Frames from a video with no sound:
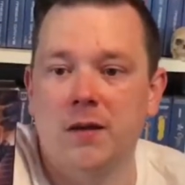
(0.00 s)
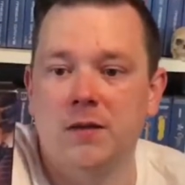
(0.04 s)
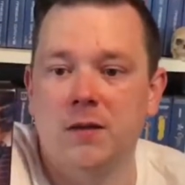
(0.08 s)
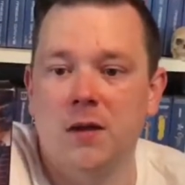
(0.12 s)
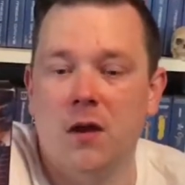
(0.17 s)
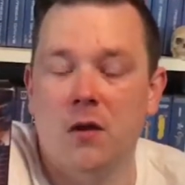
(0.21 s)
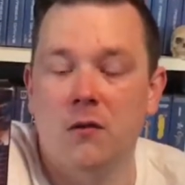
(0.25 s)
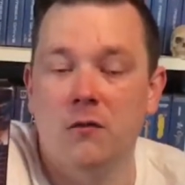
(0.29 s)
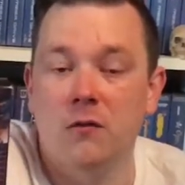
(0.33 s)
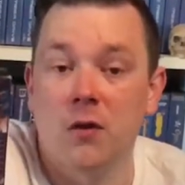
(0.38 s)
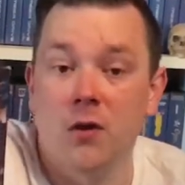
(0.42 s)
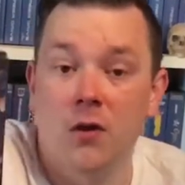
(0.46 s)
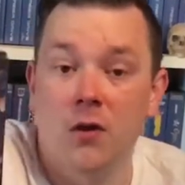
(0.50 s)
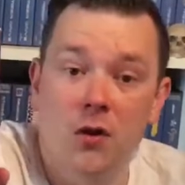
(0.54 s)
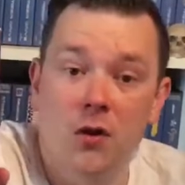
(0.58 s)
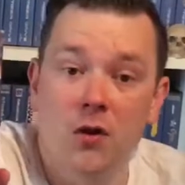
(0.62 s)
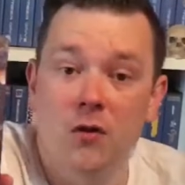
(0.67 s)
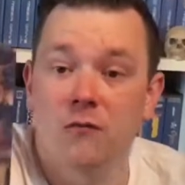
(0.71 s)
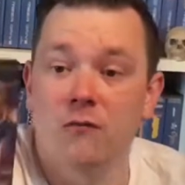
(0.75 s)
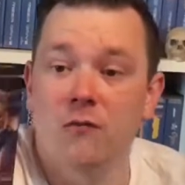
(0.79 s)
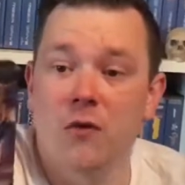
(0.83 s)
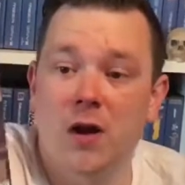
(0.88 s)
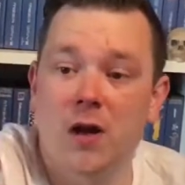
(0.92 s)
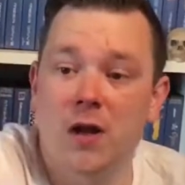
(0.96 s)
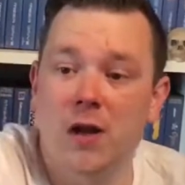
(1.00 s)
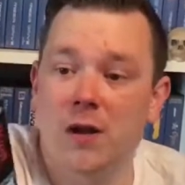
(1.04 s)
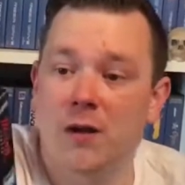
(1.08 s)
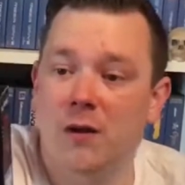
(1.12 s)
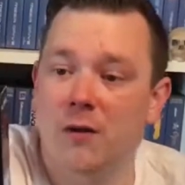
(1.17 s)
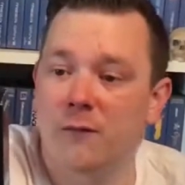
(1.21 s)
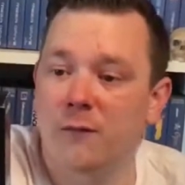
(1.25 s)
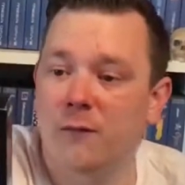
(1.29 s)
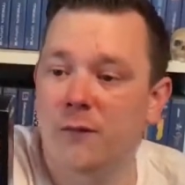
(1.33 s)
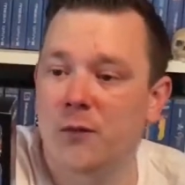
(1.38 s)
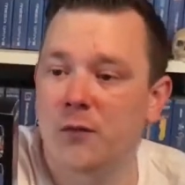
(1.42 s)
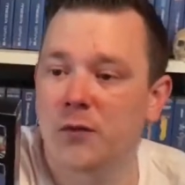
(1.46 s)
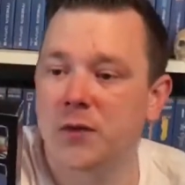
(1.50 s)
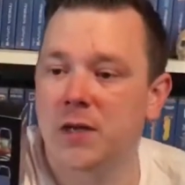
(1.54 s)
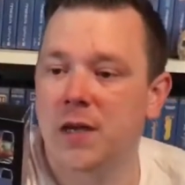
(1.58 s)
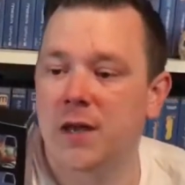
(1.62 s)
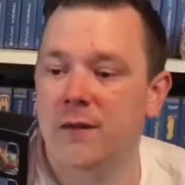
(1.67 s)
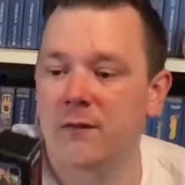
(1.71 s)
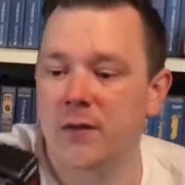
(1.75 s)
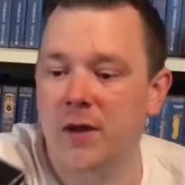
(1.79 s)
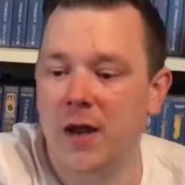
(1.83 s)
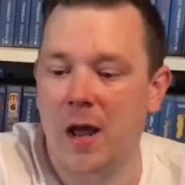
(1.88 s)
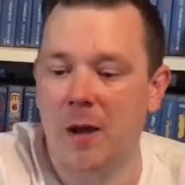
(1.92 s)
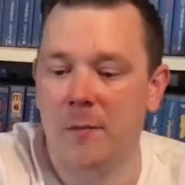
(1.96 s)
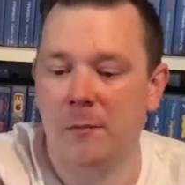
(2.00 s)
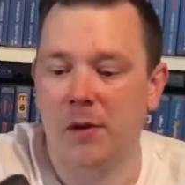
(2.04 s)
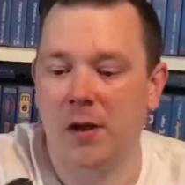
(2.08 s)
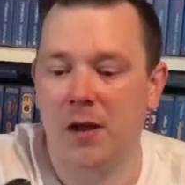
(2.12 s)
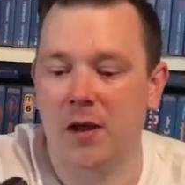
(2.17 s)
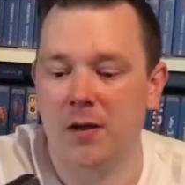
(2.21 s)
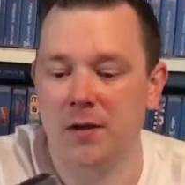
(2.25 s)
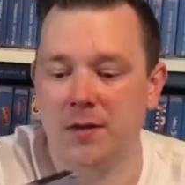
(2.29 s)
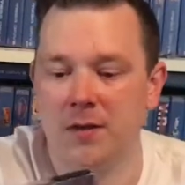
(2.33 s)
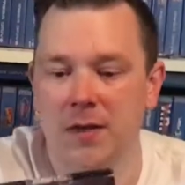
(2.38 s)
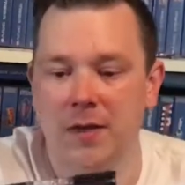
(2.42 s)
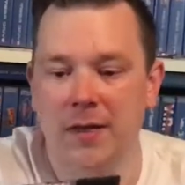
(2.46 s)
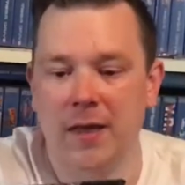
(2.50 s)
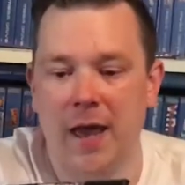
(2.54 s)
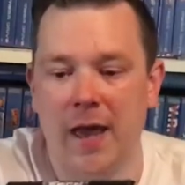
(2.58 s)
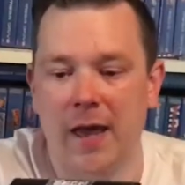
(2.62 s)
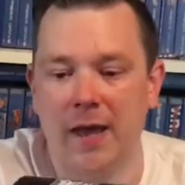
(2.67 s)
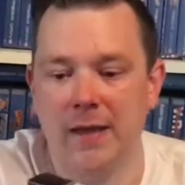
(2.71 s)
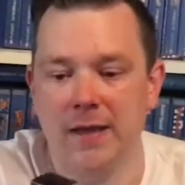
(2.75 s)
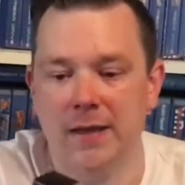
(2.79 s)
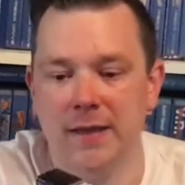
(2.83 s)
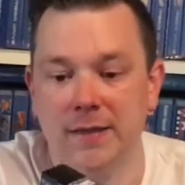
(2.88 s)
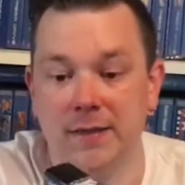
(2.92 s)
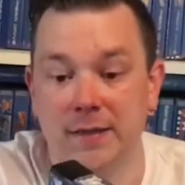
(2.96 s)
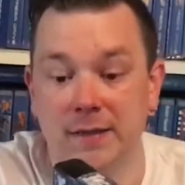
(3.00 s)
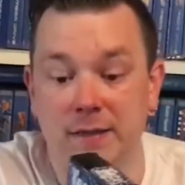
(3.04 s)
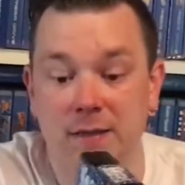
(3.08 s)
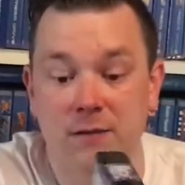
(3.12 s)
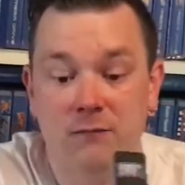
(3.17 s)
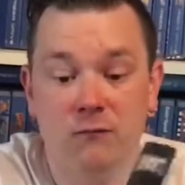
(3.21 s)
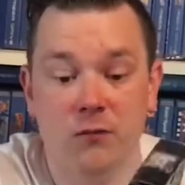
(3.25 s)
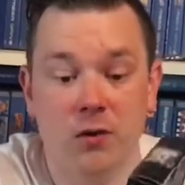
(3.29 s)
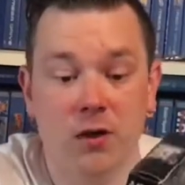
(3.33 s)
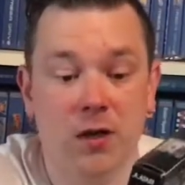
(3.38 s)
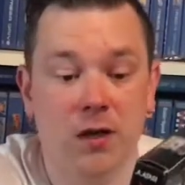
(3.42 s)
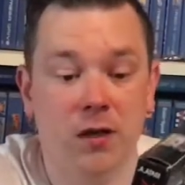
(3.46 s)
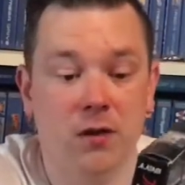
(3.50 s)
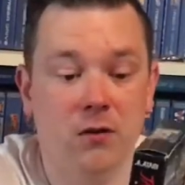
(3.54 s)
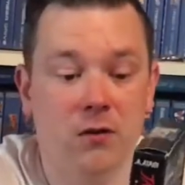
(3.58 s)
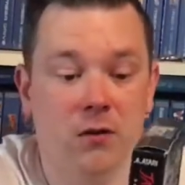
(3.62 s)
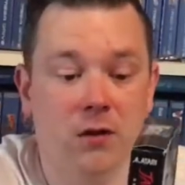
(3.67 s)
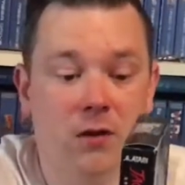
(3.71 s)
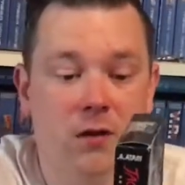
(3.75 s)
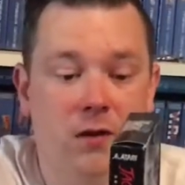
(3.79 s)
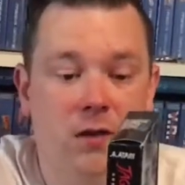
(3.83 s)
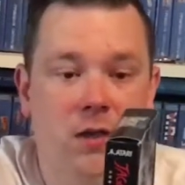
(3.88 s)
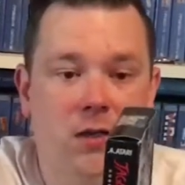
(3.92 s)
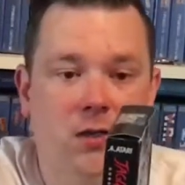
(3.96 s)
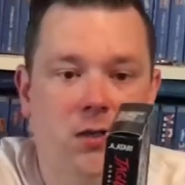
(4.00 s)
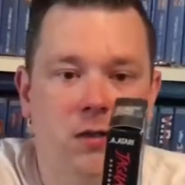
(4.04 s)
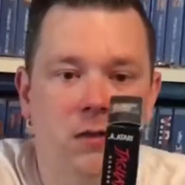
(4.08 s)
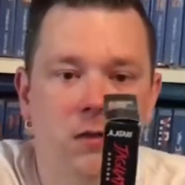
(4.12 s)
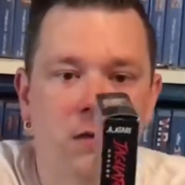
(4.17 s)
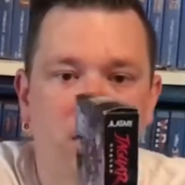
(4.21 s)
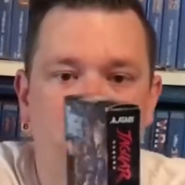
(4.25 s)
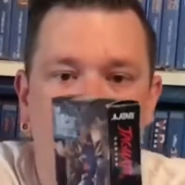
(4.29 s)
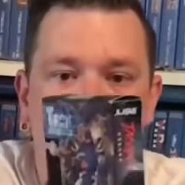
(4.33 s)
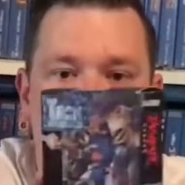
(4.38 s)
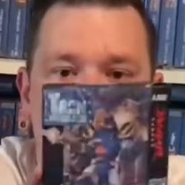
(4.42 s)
So really looking forward to giving that a blast. Again, this is in really good condition.